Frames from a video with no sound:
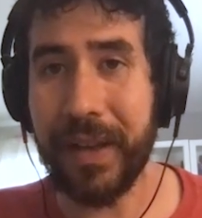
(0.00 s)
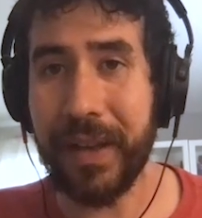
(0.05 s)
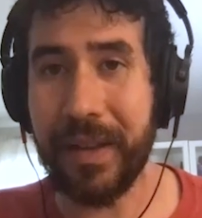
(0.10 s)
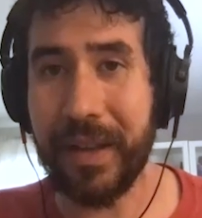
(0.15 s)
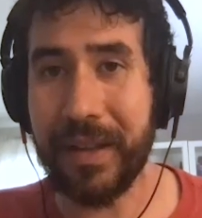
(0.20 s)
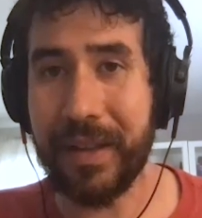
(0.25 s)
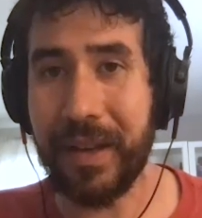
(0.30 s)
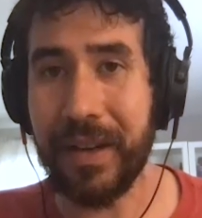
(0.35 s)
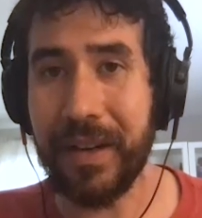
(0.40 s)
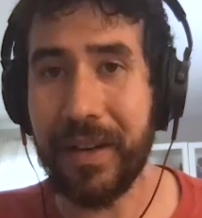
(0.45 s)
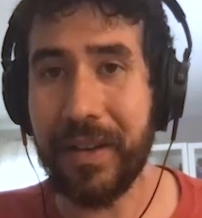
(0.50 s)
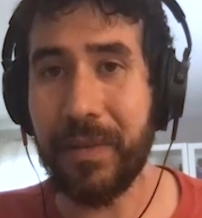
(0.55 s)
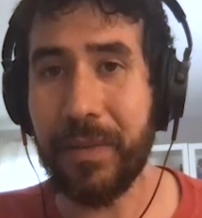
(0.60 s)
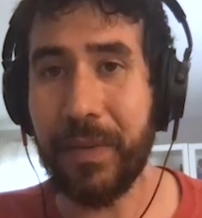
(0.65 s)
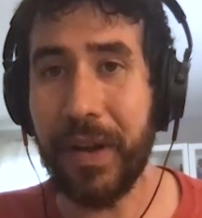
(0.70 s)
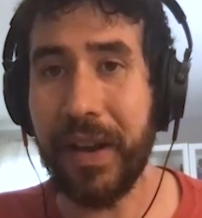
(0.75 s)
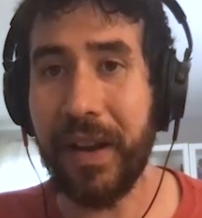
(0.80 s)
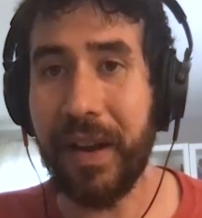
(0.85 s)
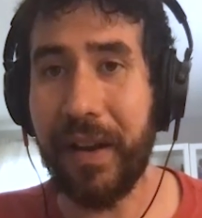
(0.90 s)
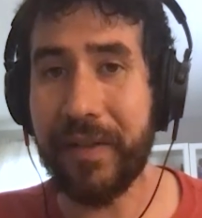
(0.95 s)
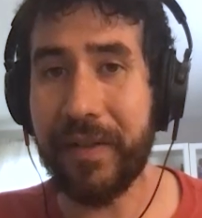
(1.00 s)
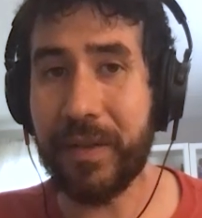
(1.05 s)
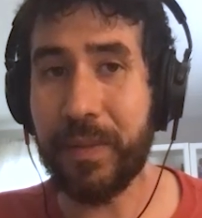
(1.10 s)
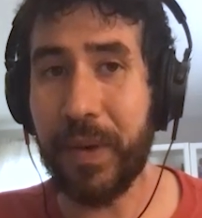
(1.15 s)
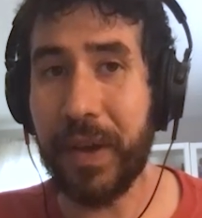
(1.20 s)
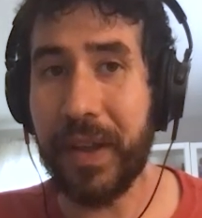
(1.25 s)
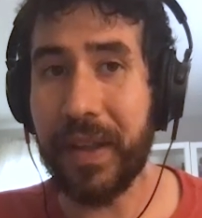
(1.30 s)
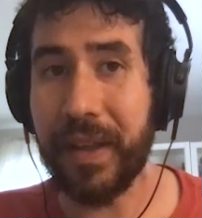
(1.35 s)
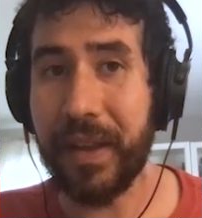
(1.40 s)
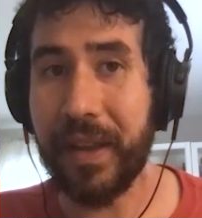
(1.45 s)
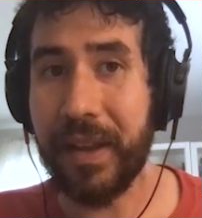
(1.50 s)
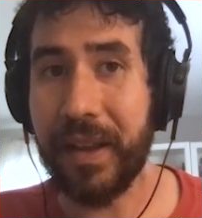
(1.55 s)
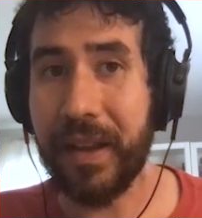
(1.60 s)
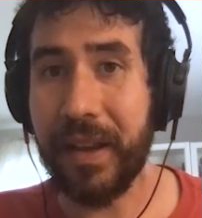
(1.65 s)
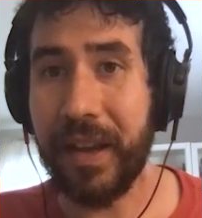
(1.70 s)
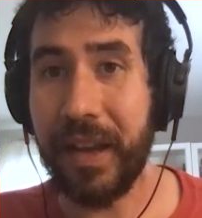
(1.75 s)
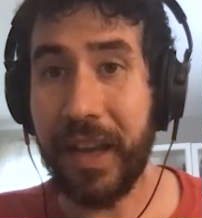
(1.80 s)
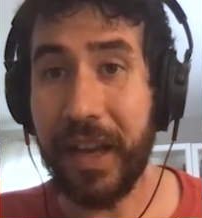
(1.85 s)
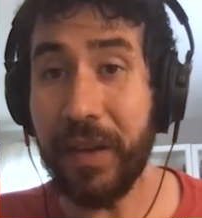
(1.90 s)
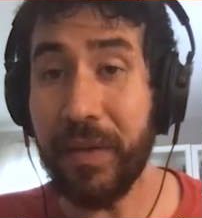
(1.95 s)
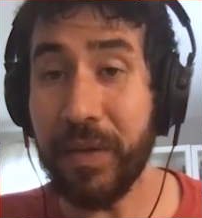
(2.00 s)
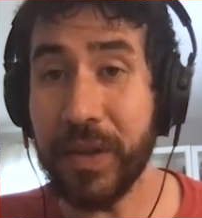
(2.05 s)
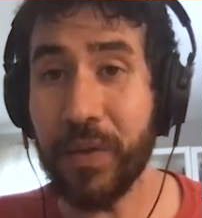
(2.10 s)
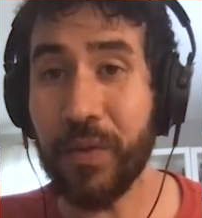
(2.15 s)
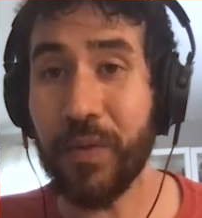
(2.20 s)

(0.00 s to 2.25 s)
a ton in the playoffs, but he was